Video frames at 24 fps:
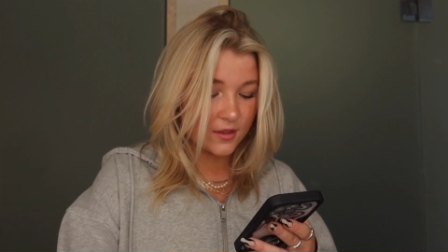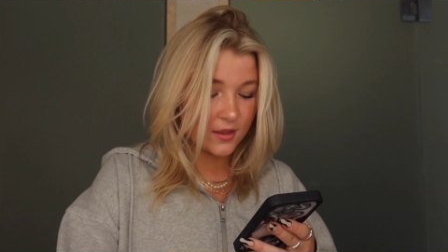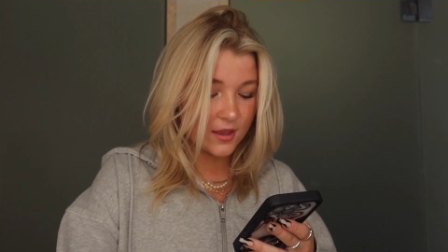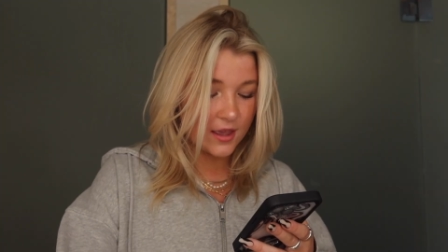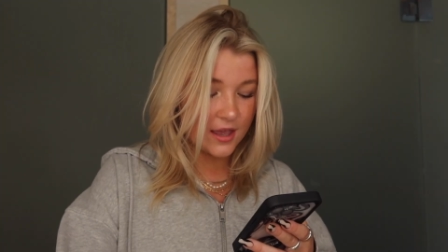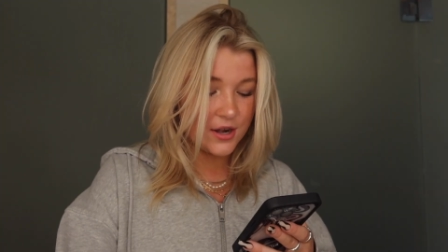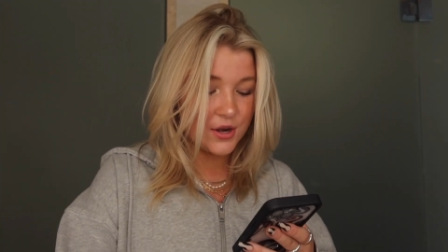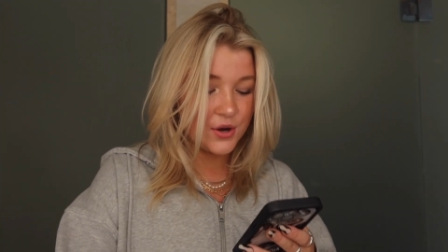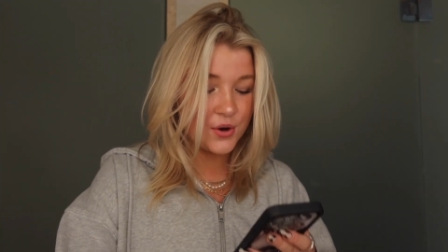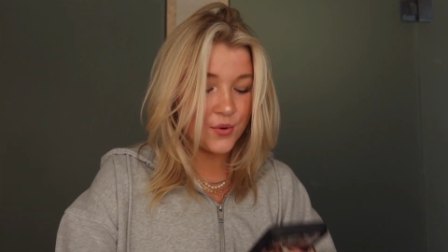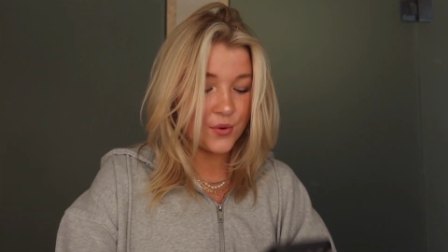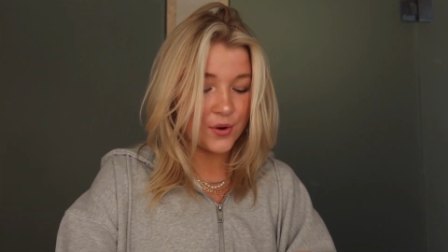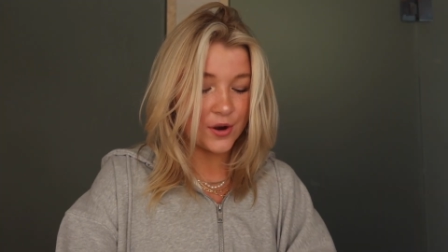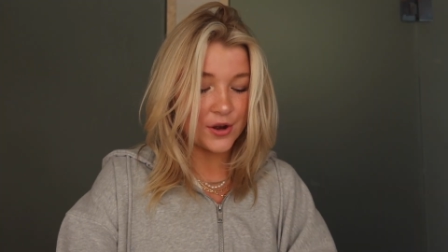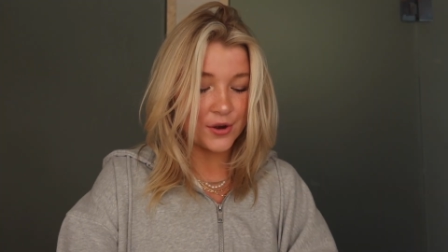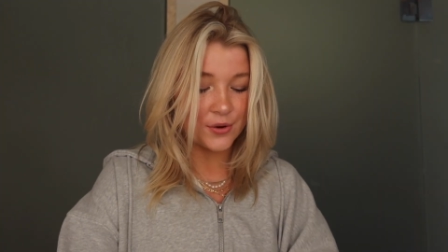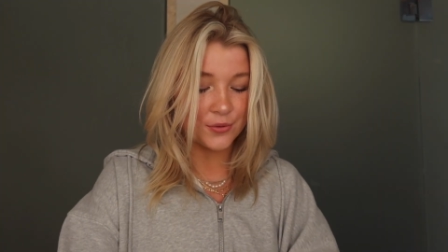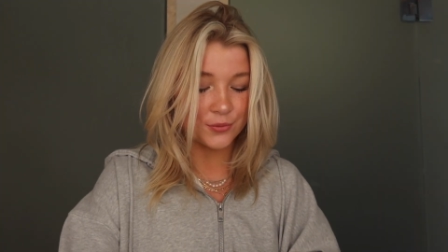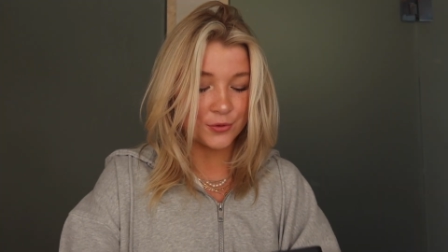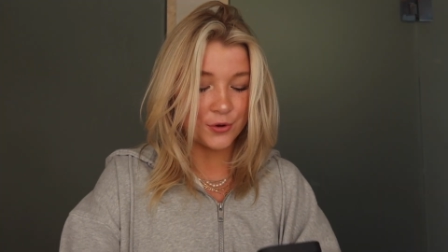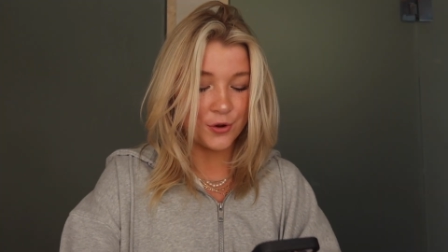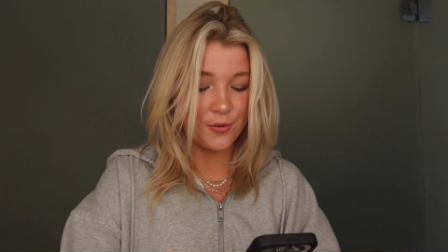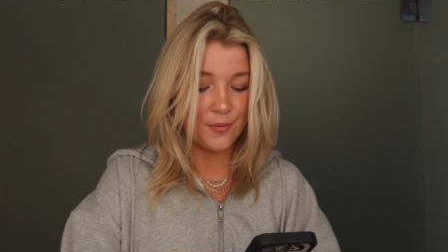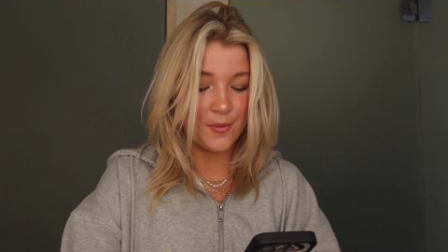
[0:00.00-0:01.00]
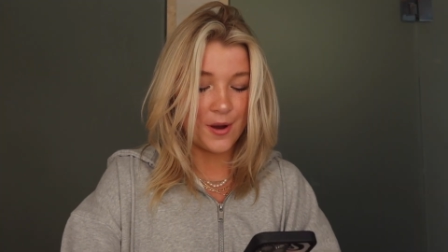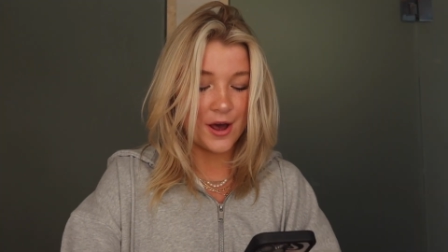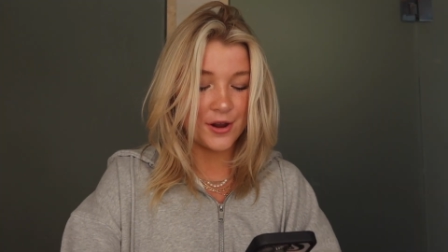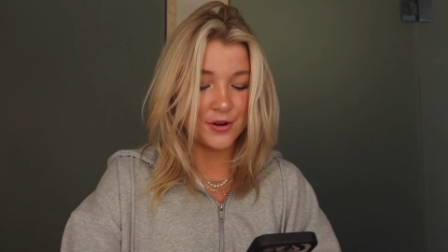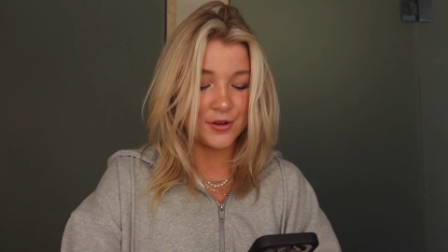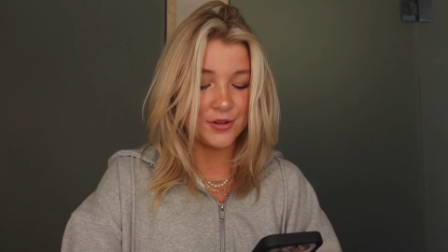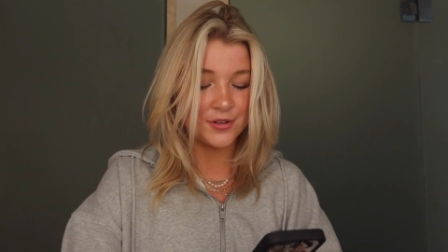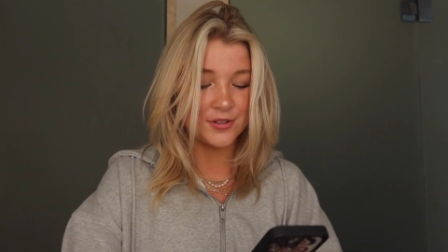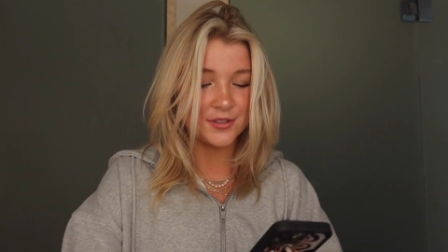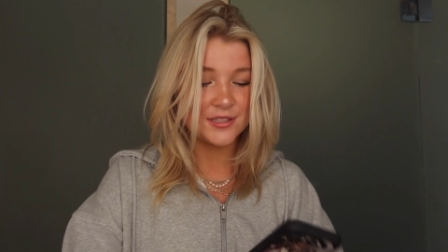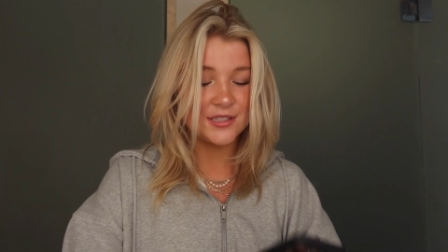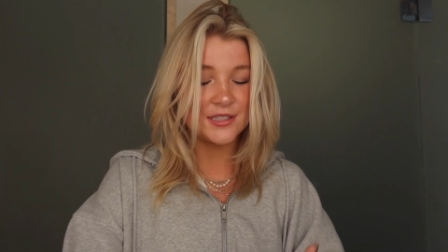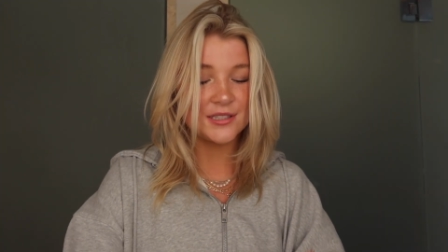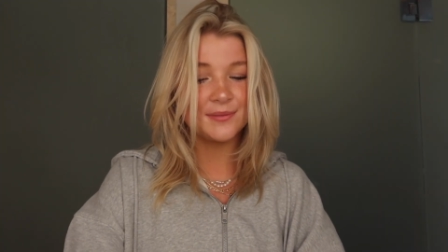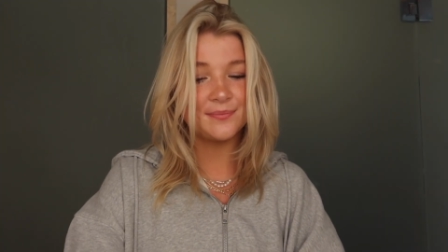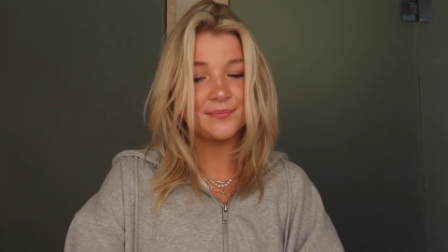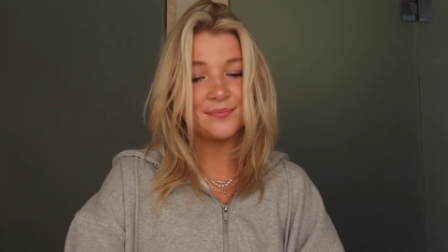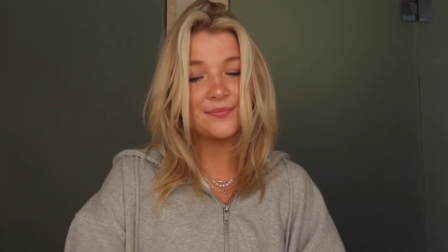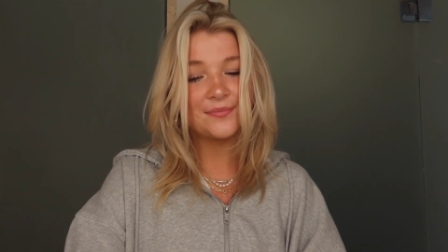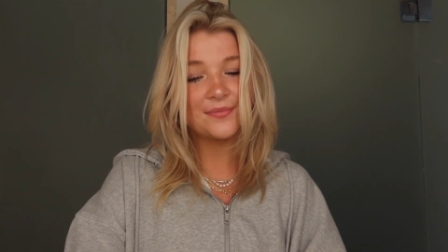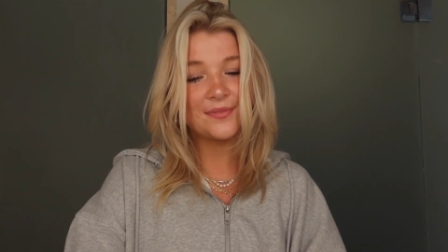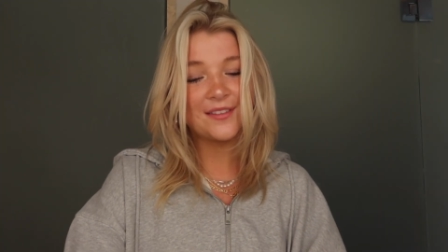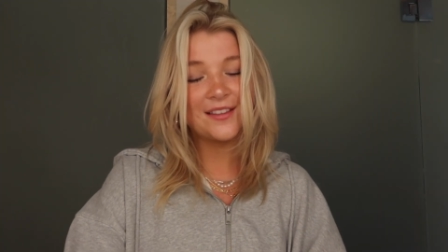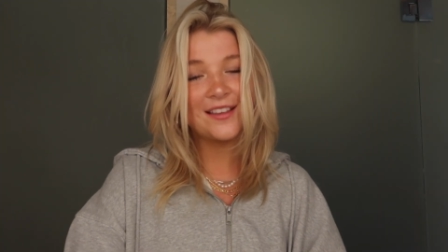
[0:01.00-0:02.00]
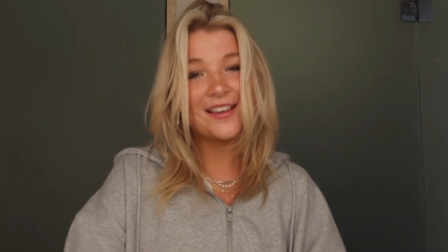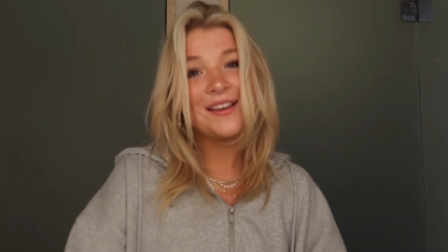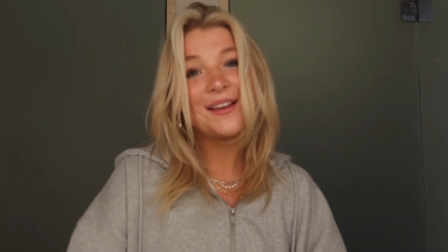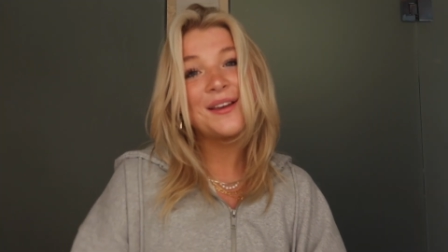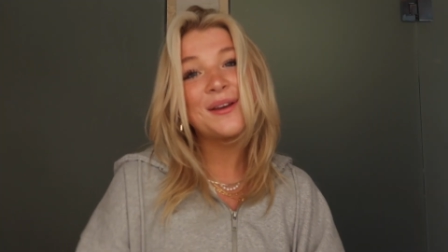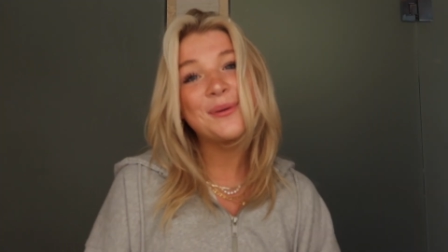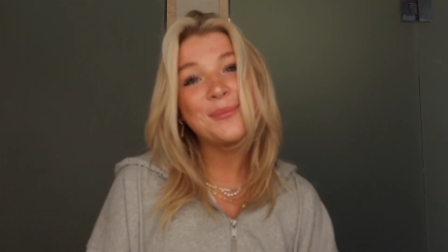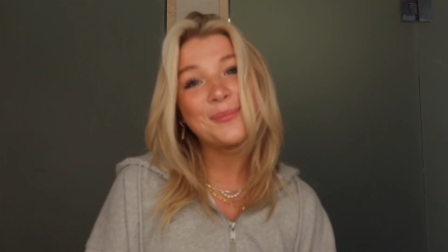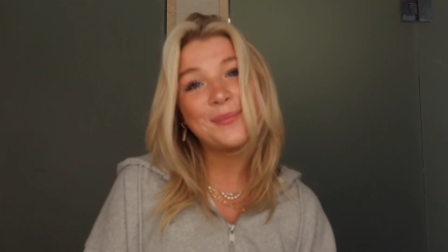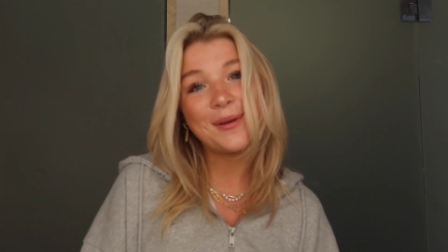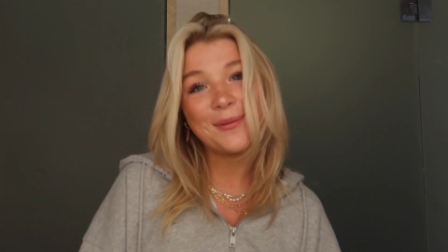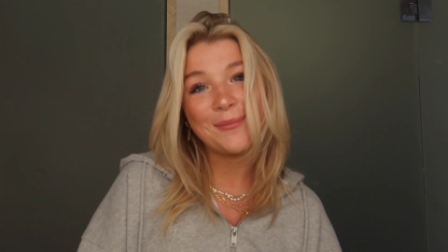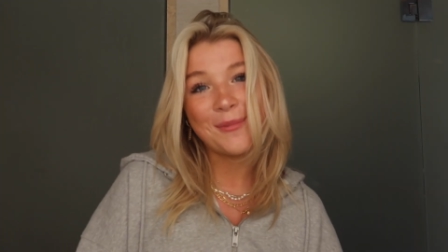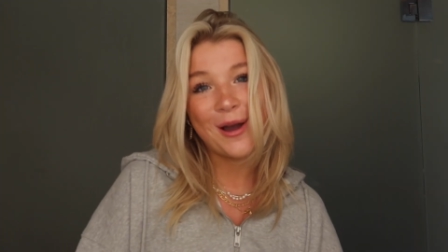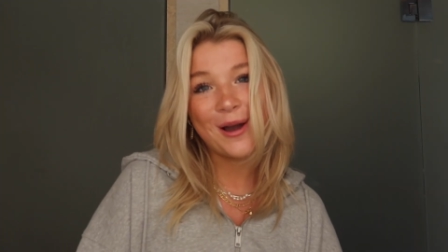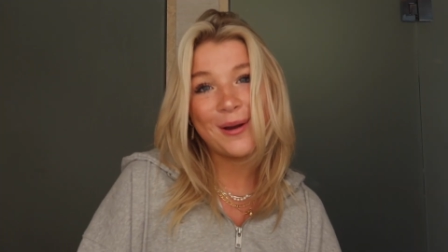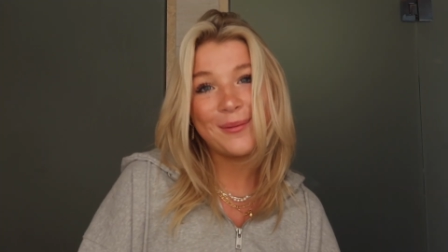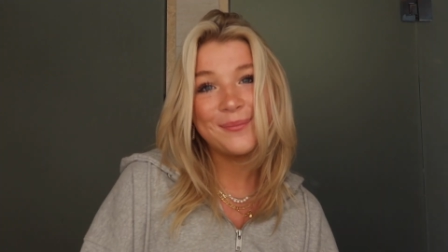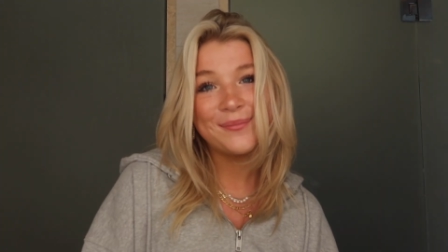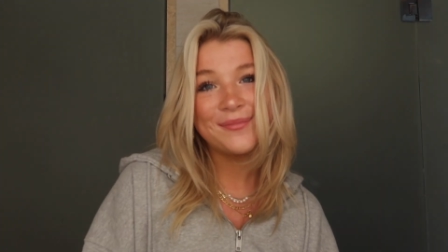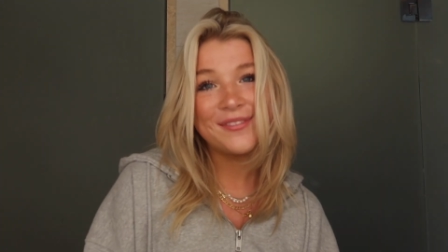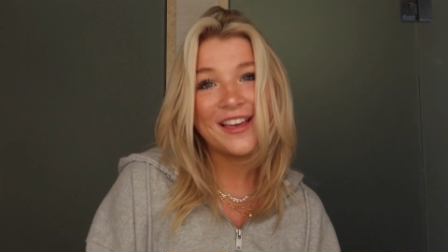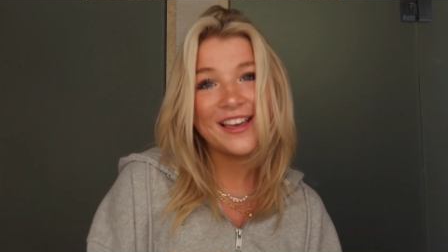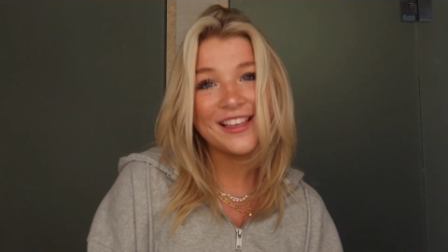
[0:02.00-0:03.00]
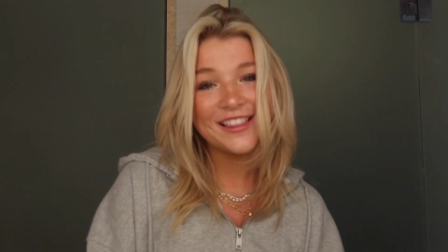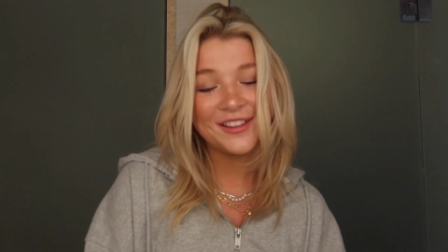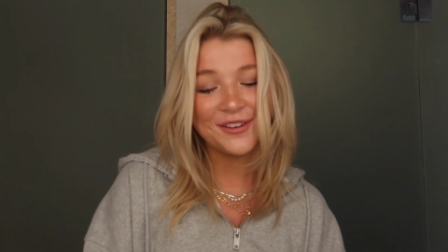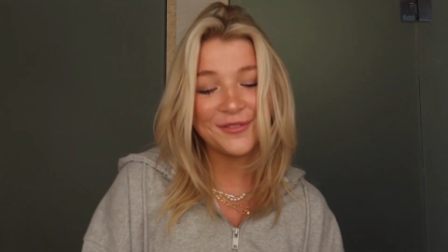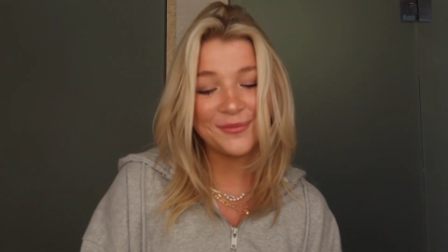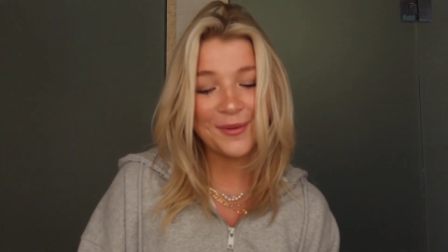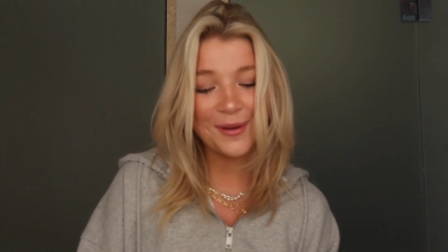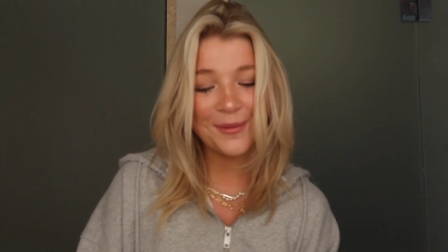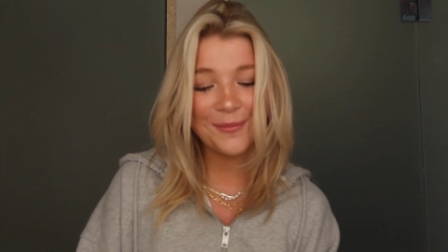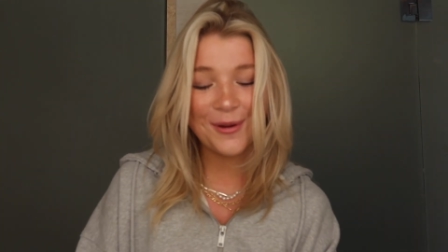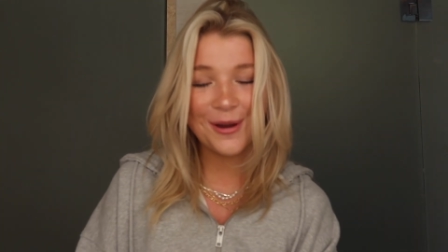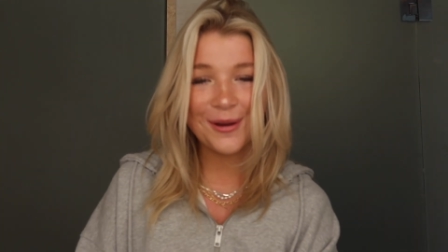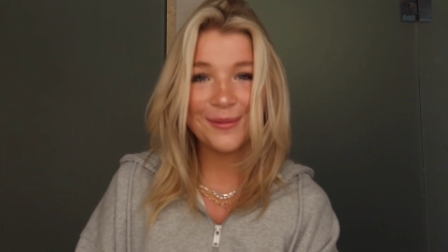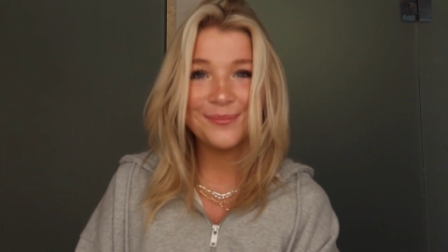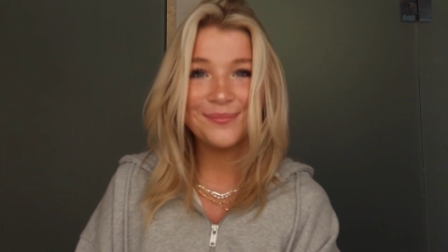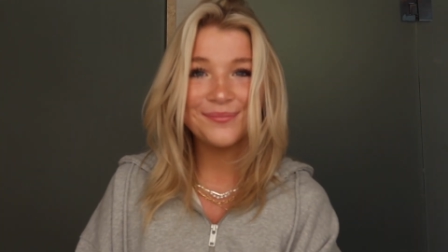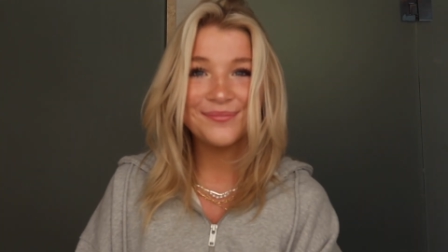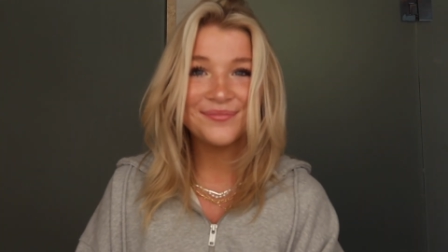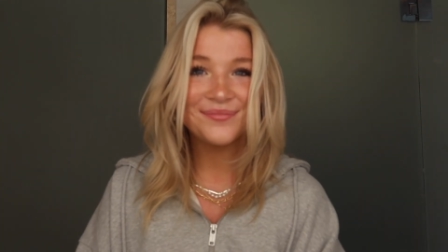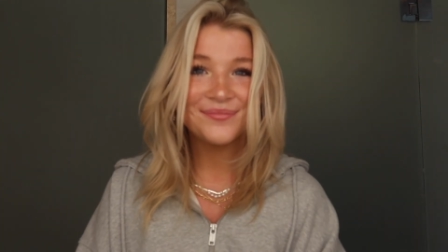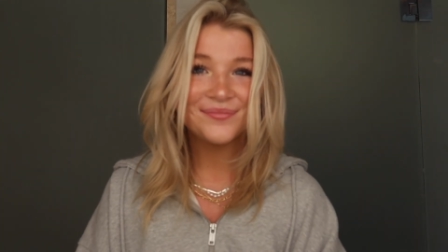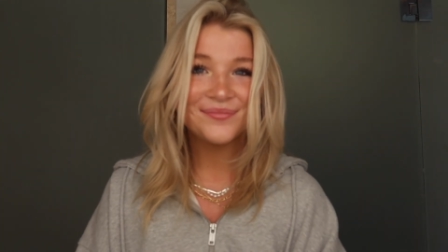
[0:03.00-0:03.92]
And who are your role models? my mom. I love my mom.